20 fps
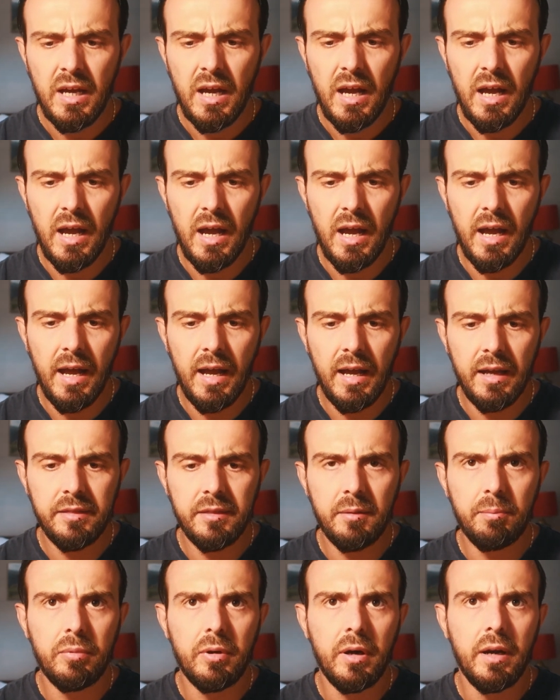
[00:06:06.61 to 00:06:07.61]
and
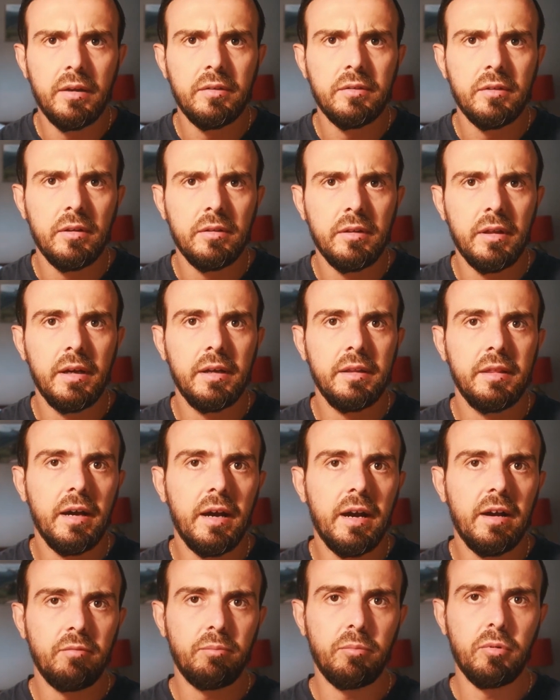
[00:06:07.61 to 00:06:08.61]
the price on there that
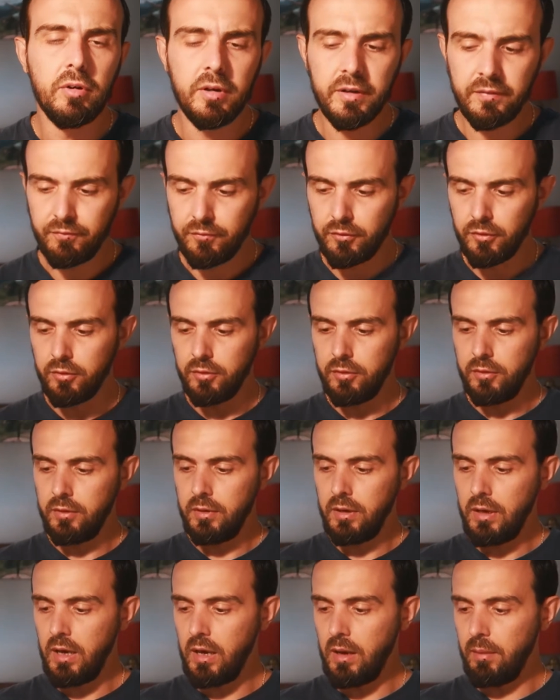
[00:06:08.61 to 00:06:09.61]
I bought it for
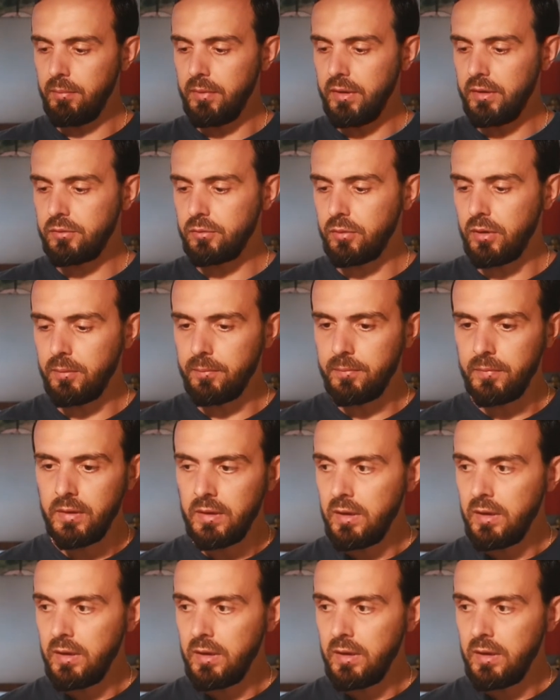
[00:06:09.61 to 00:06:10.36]
as well.